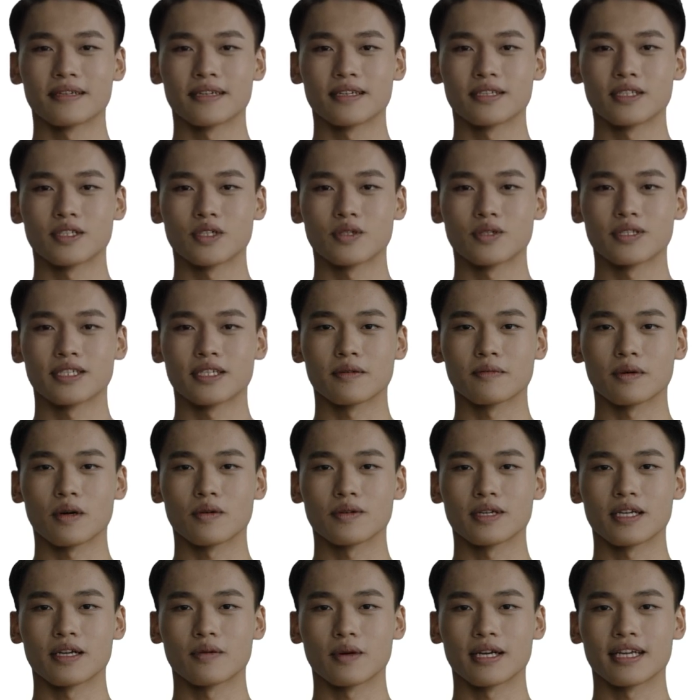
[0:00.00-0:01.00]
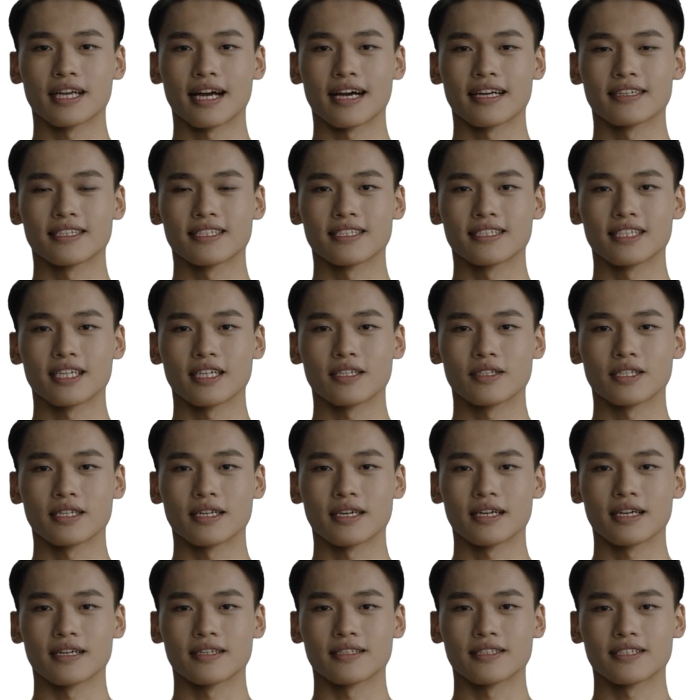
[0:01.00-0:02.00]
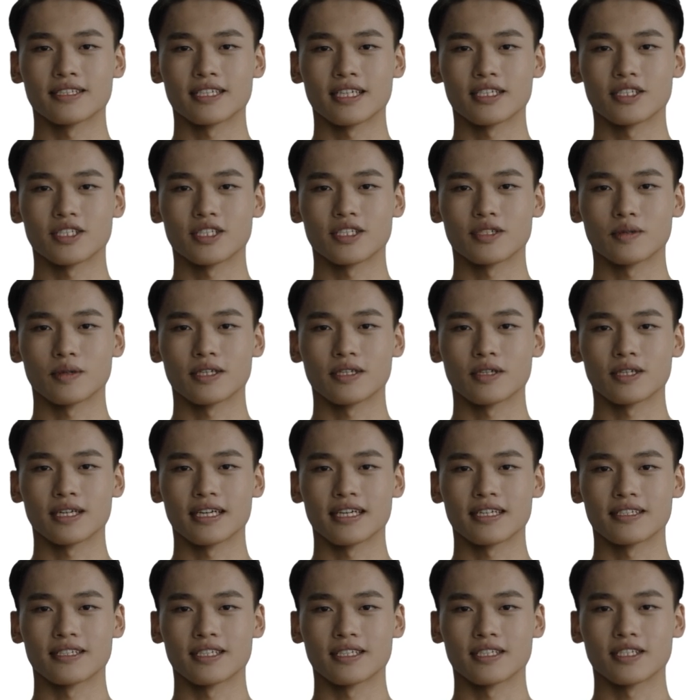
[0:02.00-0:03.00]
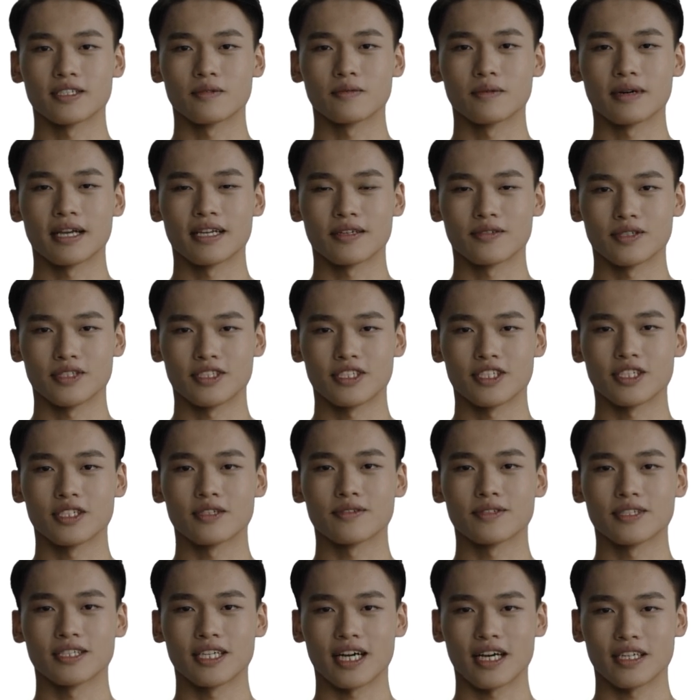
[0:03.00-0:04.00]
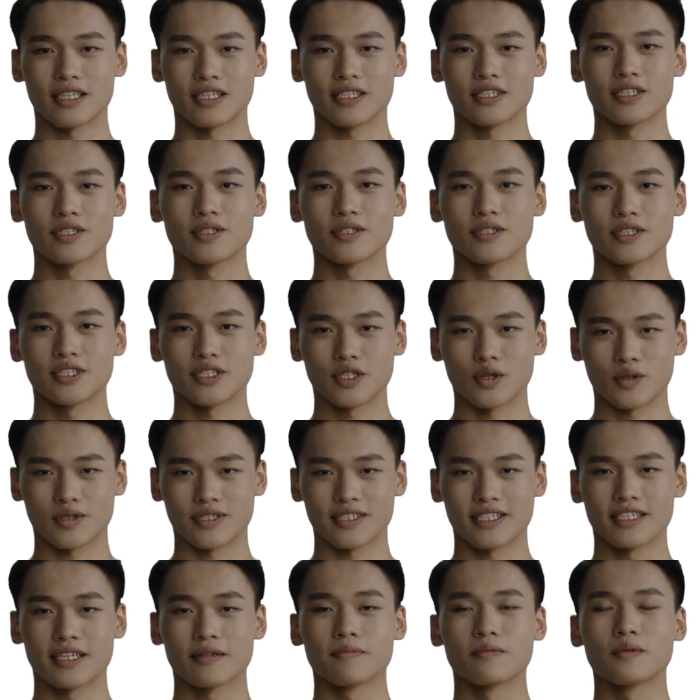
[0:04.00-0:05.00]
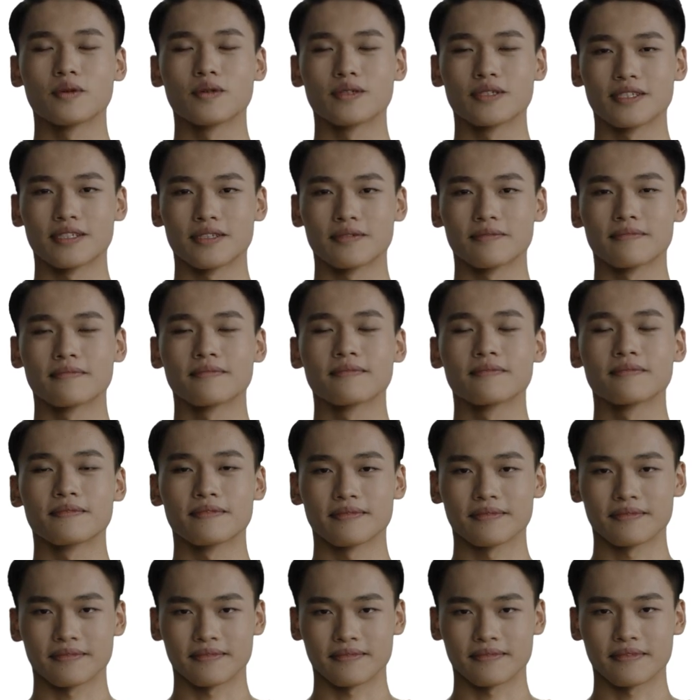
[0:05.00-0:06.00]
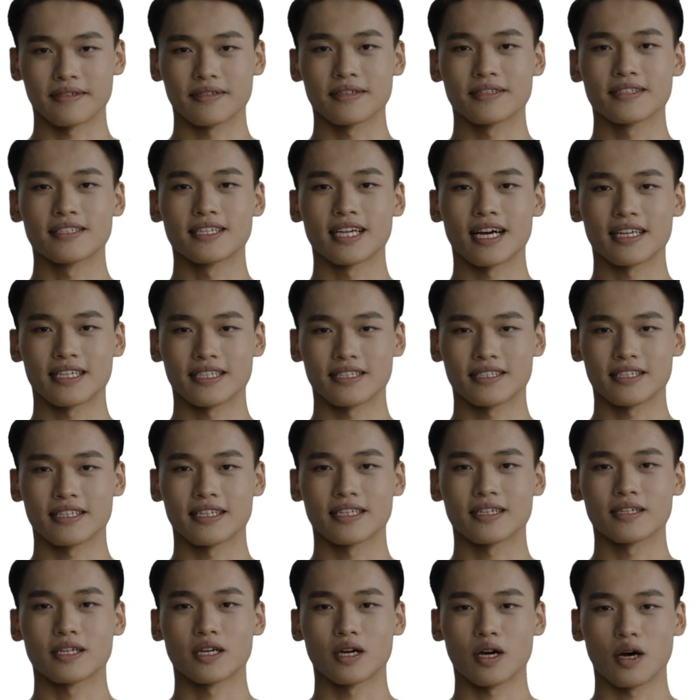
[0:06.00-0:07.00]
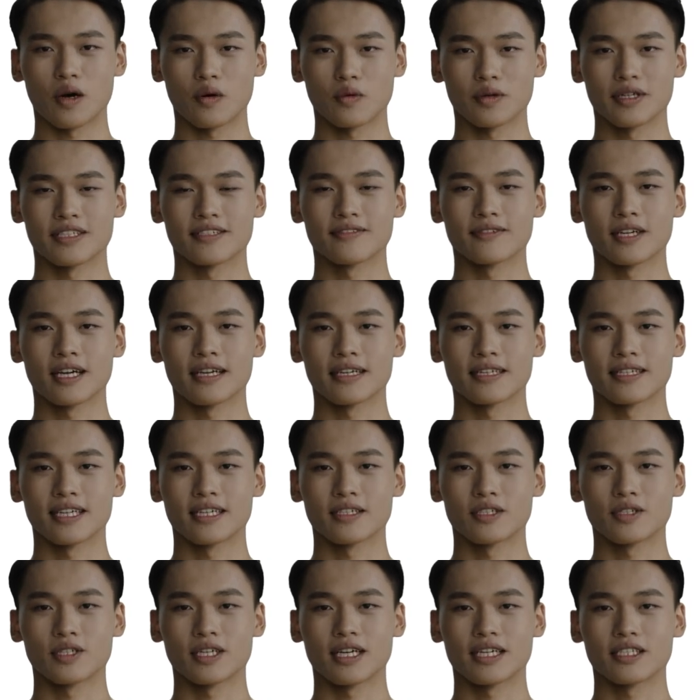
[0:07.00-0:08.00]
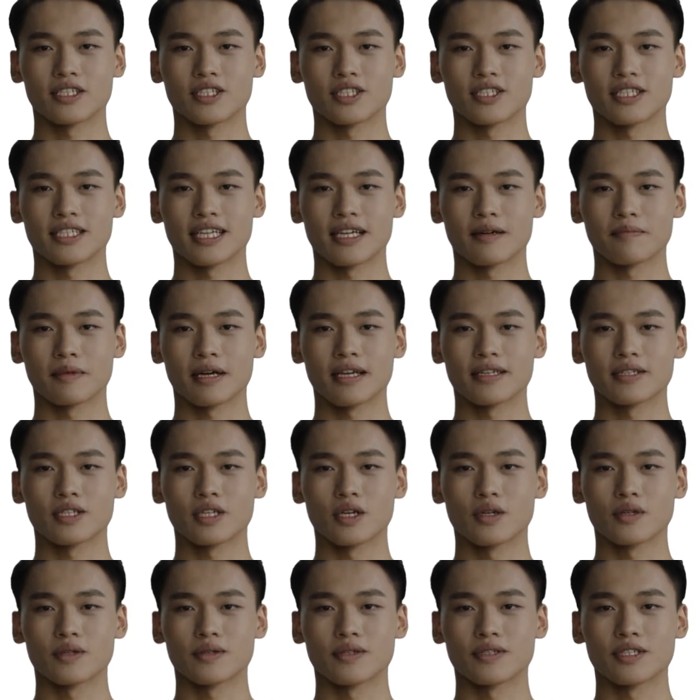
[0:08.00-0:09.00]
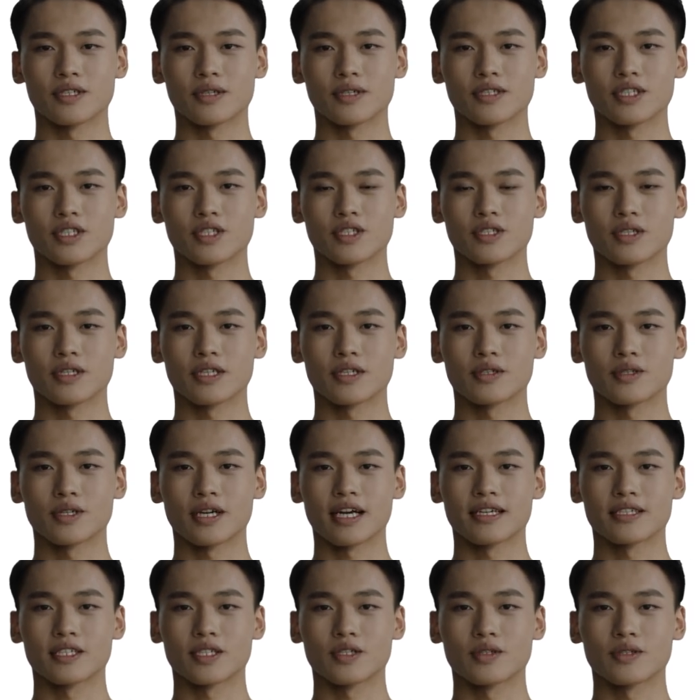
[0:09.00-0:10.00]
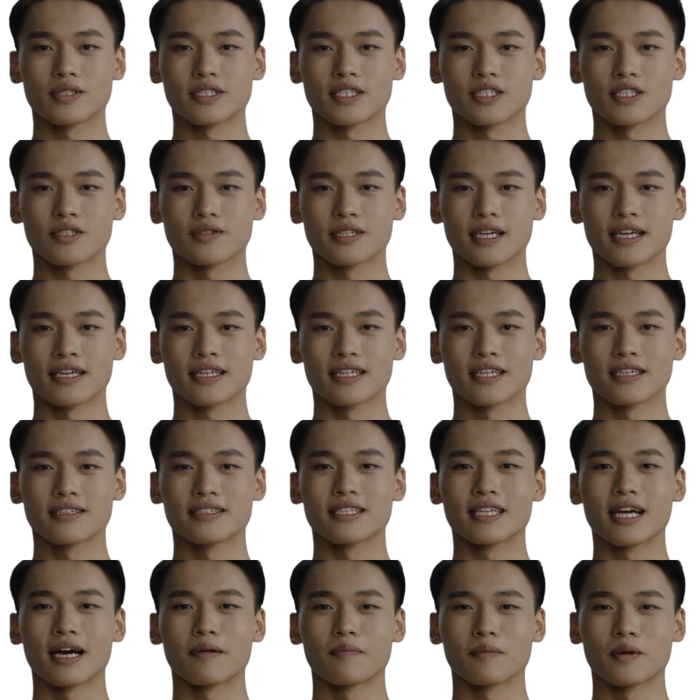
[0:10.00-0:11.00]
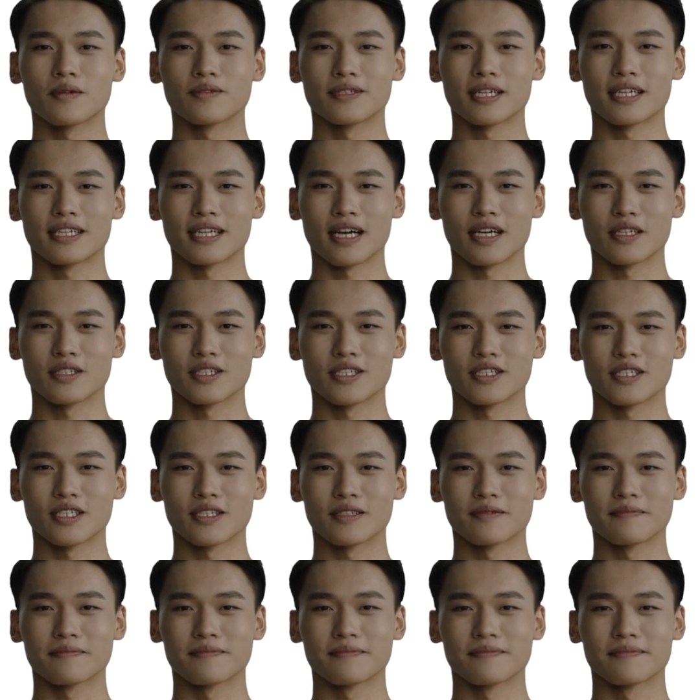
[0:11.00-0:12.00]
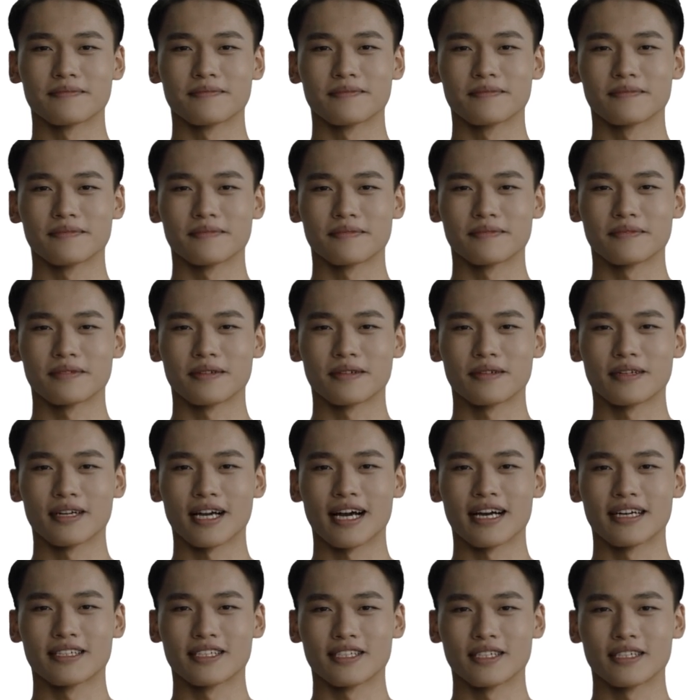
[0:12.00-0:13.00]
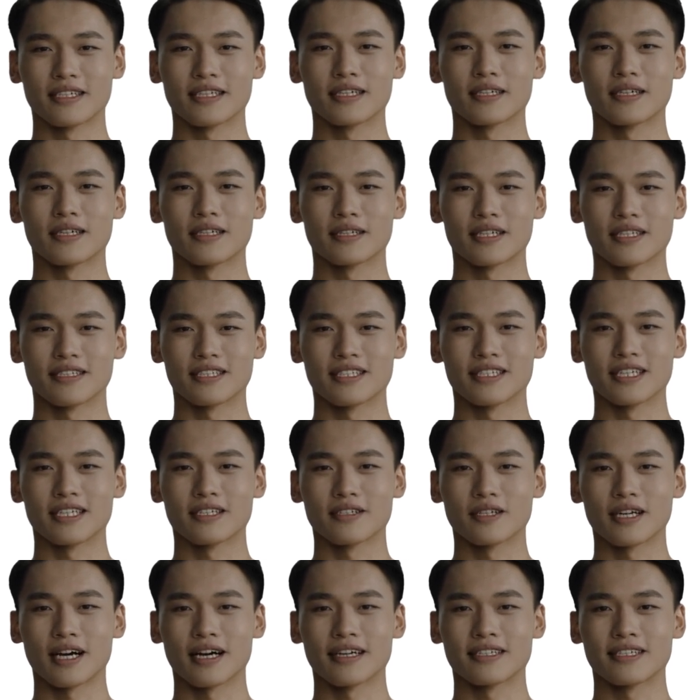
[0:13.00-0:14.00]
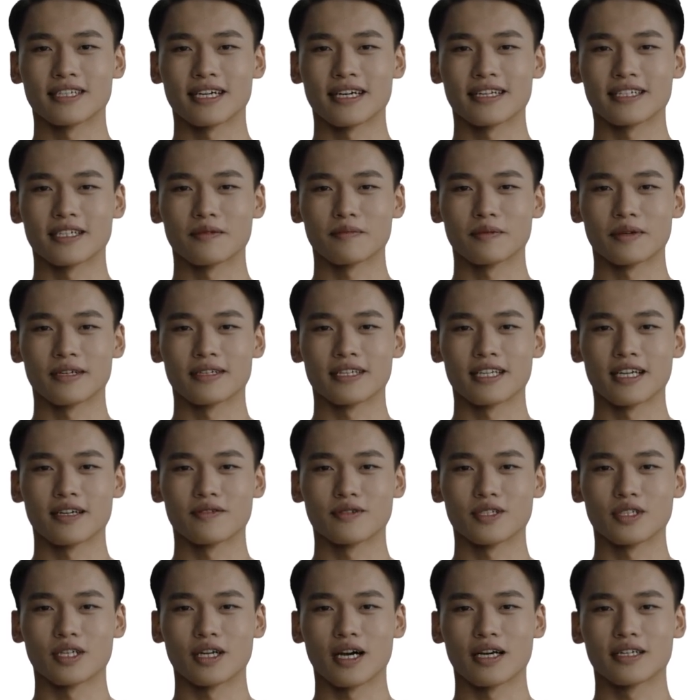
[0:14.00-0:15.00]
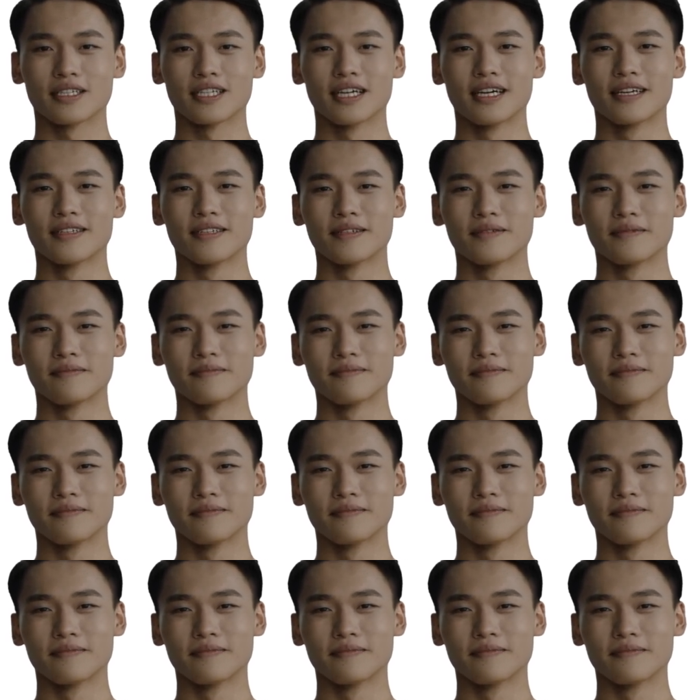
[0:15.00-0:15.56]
Use them only when necessary, such as when you need to display reserved characters or symbols. Secondly, always validate your HTML code to ensure correct usage of entities and prevent errors. Lastly, consider the accessibility of your content.